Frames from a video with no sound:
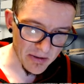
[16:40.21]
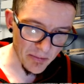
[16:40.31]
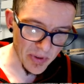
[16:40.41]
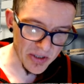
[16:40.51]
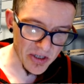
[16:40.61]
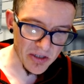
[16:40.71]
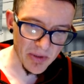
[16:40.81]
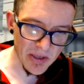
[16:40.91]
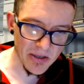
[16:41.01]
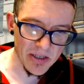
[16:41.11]
but just
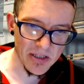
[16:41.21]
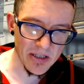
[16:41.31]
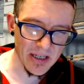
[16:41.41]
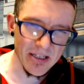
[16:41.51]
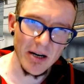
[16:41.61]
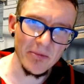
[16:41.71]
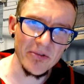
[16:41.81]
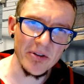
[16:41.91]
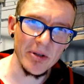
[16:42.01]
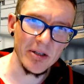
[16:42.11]
because it's
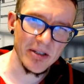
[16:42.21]
comfortable.